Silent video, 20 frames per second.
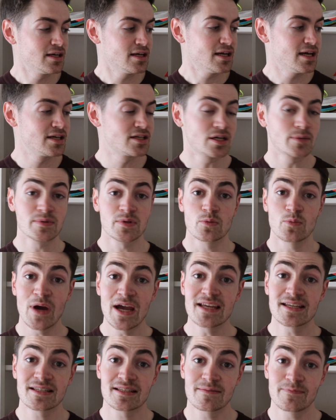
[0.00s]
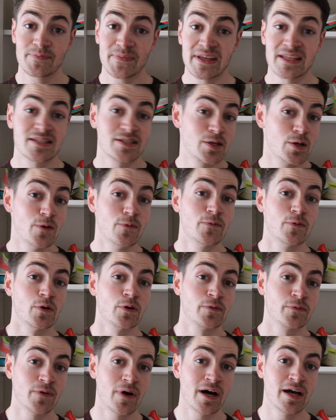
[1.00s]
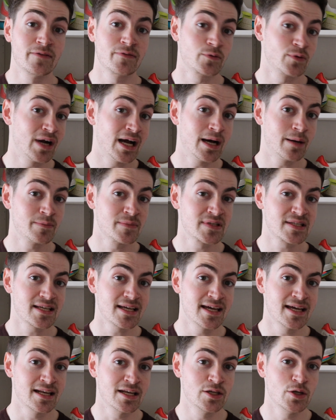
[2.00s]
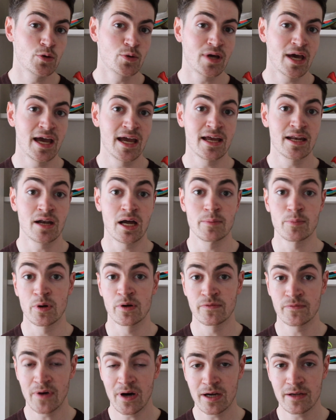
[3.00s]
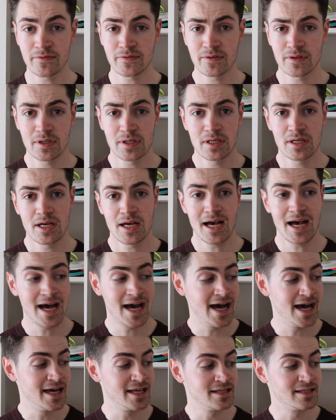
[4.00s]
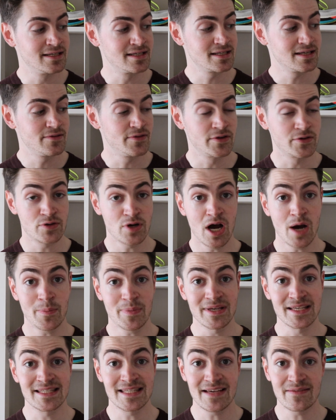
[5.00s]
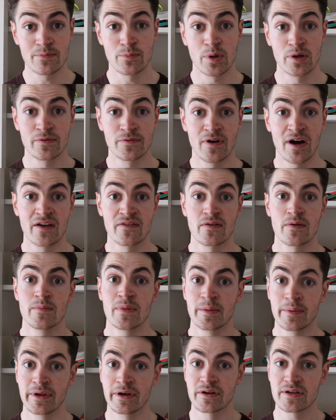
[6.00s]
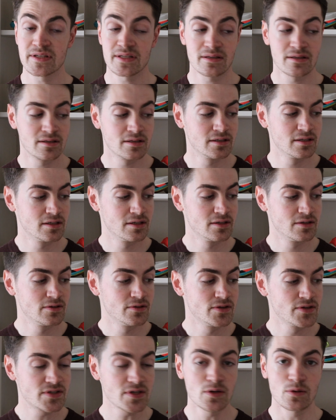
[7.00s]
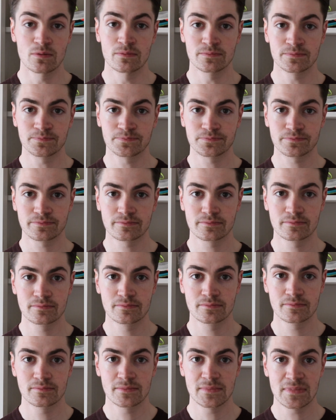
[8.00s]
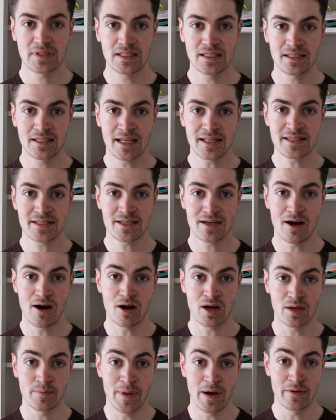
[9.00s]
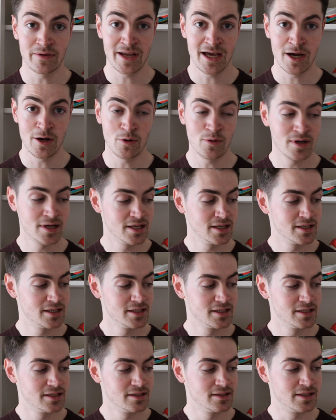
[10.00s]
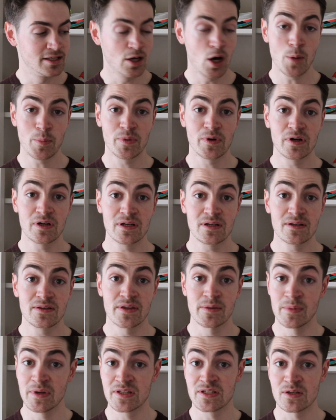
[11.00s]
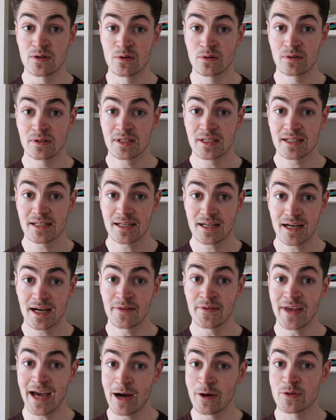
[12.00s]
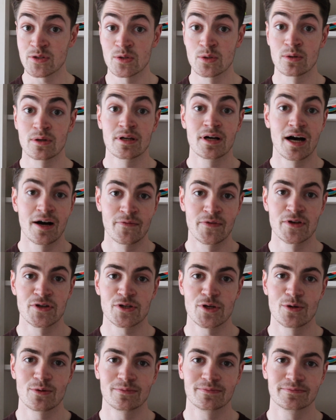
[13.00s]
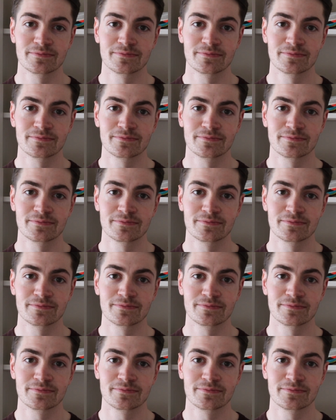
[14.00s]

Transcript: In terms of weight, it's 245 grams in a UK 9.5 and the drop is 7.5 millimeters. So let's talk about now the upper, the midsole and the outsole of this shoe.